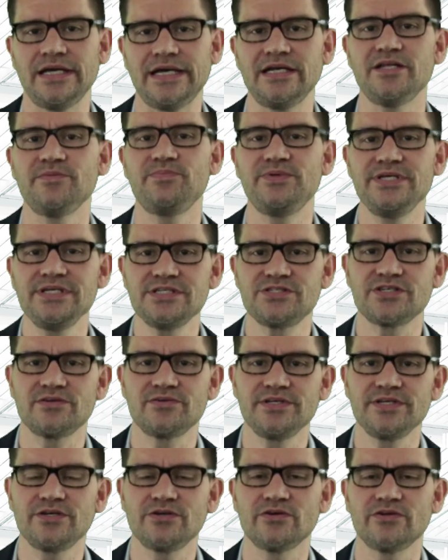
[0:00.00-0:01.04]
LNPs
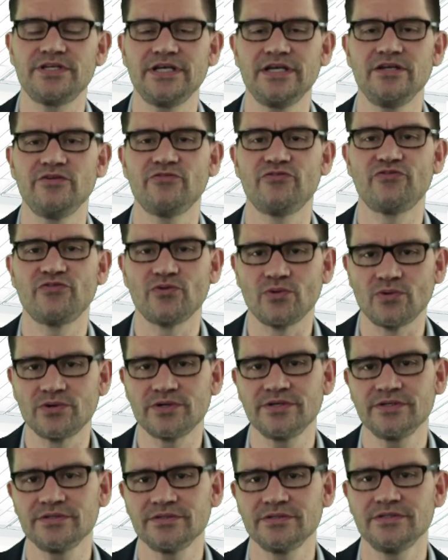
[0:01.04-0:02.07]
generally contain
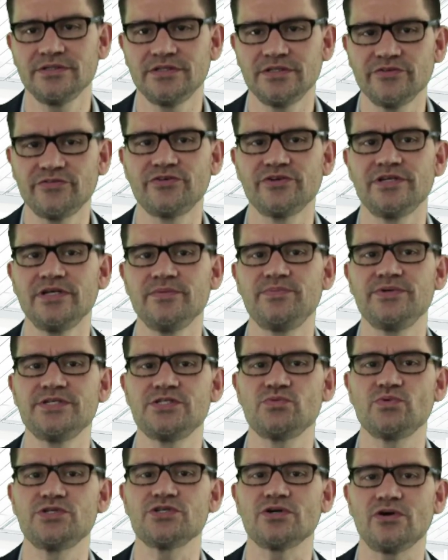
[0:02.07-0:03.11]
four different
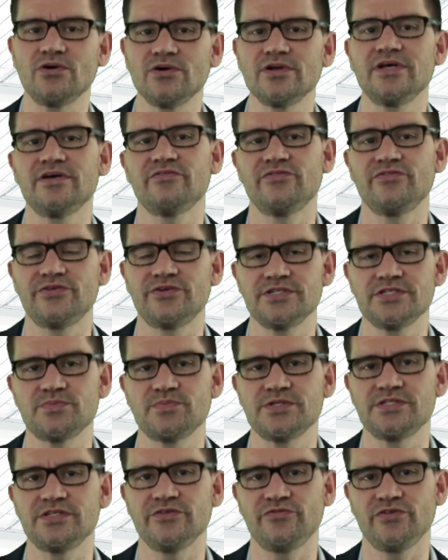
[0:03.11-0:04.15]
lipids which all have a very
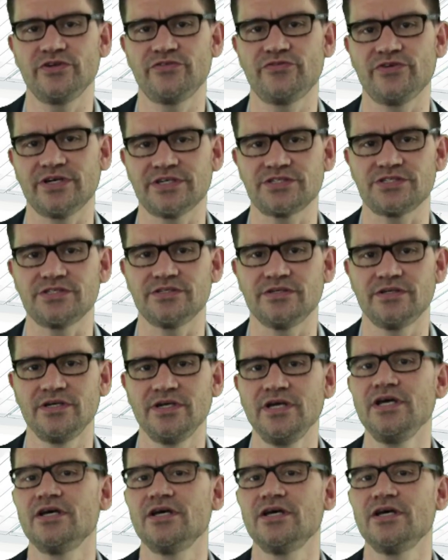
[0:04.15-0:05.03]
specific function.